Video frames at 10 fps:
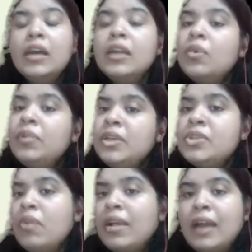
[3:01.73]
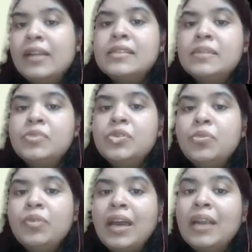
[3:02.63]
Now, these organisms,
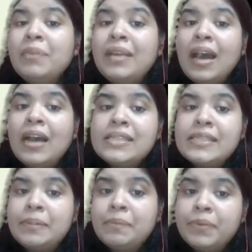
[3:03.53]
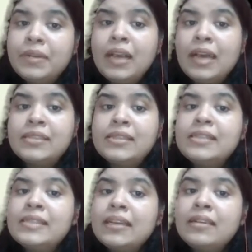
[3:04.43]
can be as simple as the
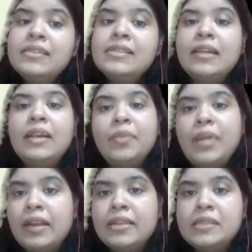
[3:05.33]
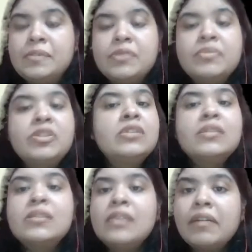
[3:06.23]
single-celled organisms, which are
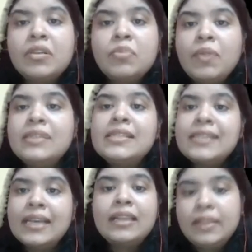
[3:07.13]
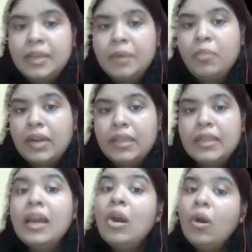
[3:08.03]
just having one cell in their body,
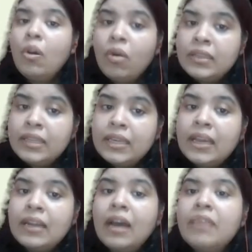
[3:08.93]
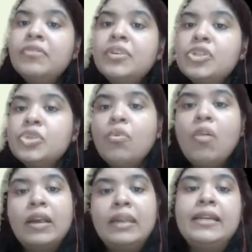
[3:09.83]
or they can have tissue
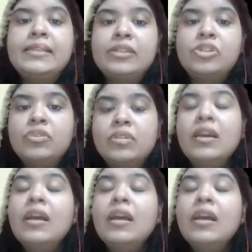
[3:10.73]
organization.